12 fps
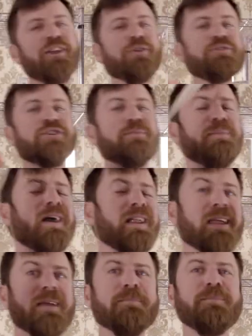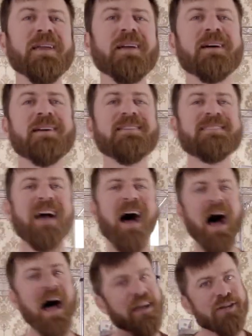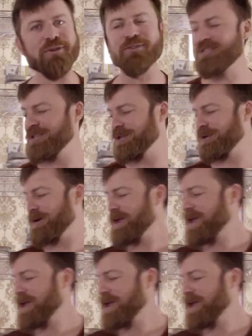YouTube money, because I do too.